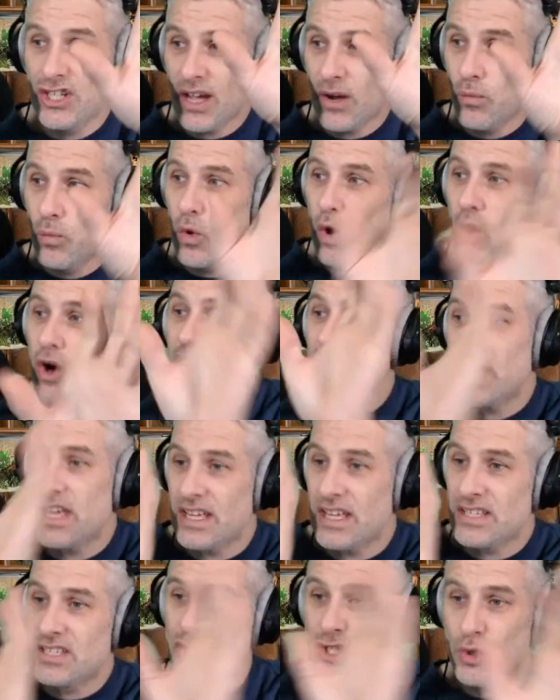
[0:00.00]
Now, what
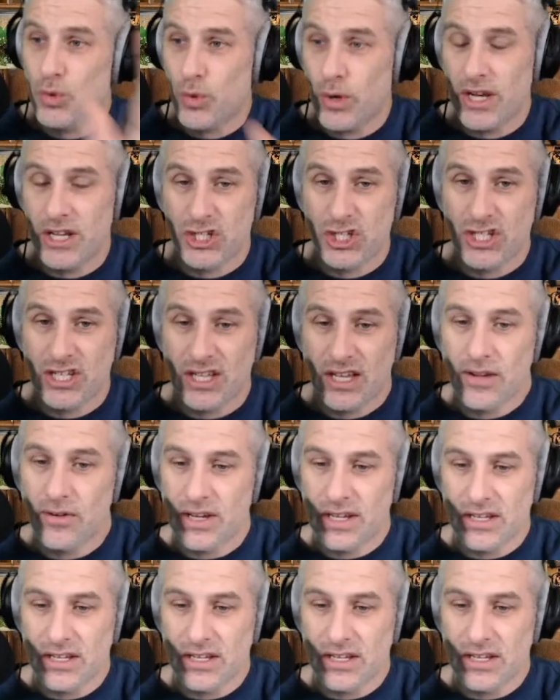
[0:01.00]
is Twitch, Terry?